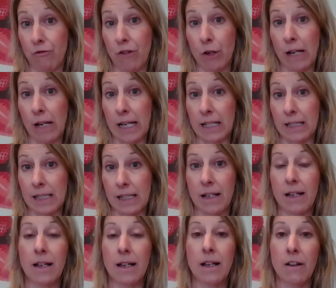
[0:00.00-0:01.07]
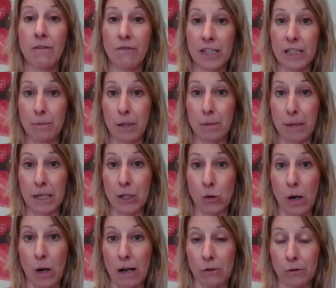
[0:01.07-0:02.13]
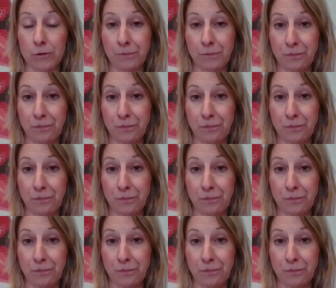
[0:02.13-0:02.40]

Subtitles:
folate, vitamin B12